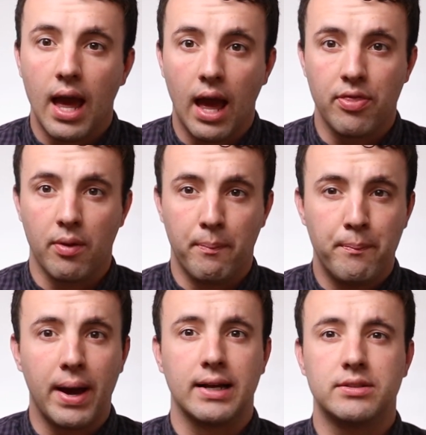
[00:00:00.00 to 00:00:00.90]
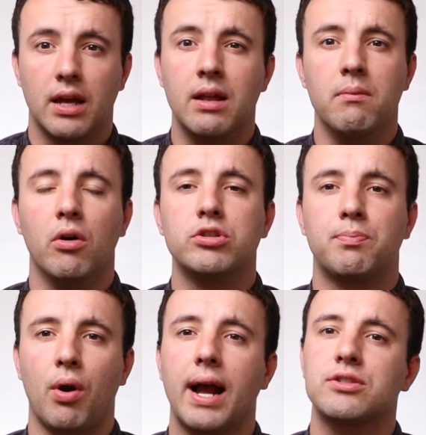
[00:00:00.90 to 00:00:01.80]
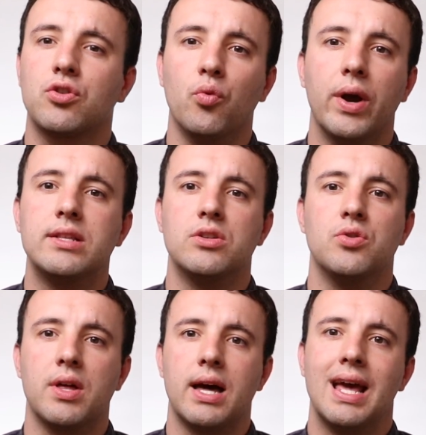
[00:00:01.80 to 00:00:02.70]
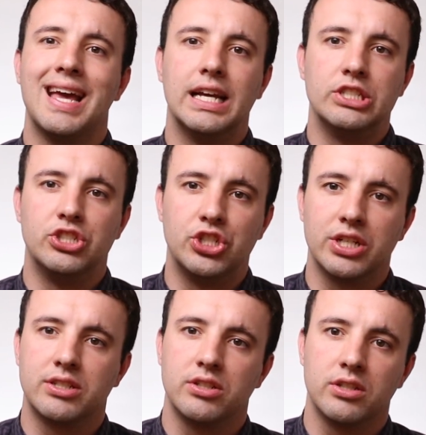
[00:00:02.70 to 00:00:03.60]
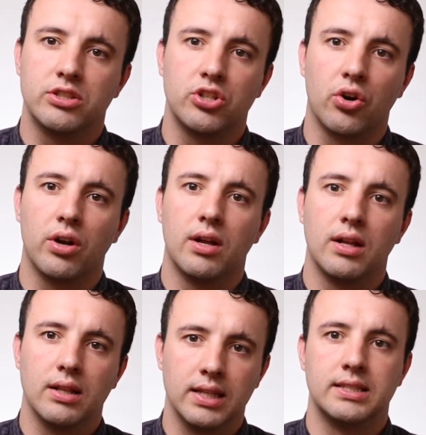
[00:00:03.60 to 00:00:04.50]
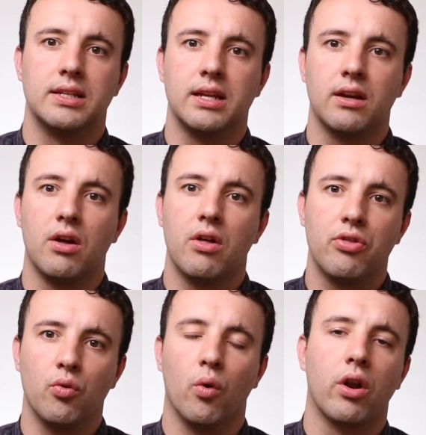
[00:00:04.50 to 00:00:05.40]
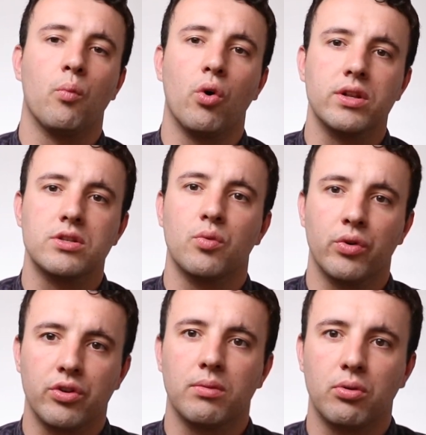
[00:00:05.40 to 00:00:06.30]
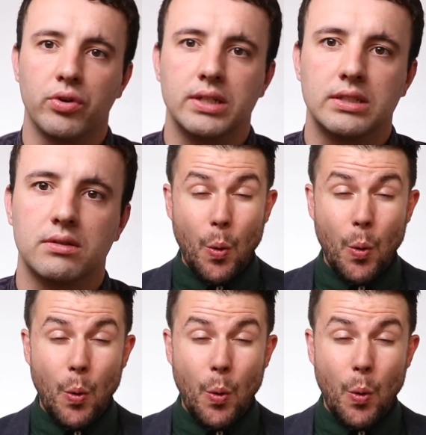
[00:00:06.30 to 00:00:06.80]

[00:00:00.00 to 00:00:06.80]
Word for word: And the best and most practical way to do that is just to start listening through one-on-ones with your employees.